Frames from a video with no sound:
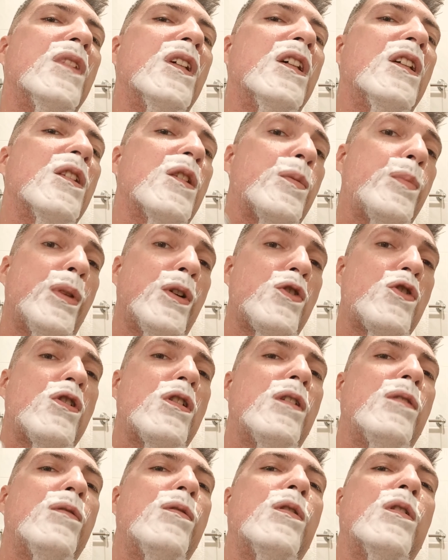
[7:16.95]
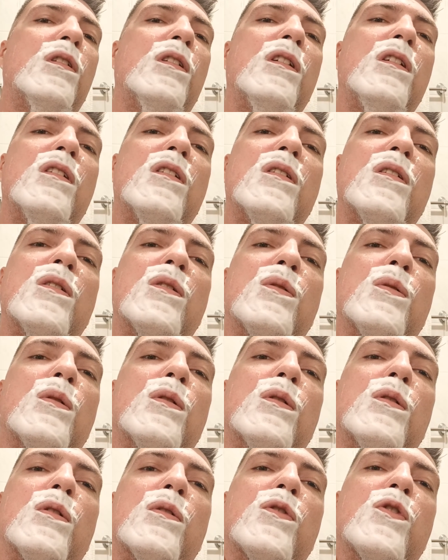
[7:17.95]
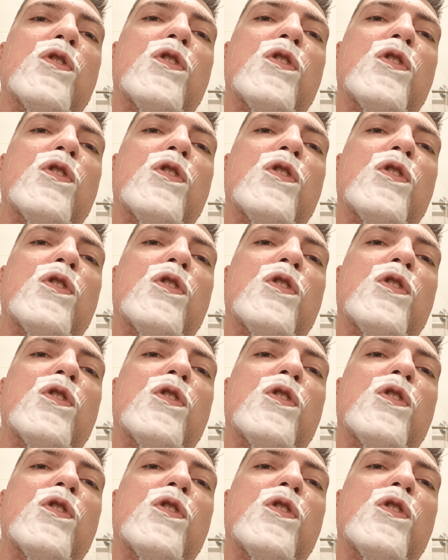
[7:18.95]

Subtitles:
and especially for these sort of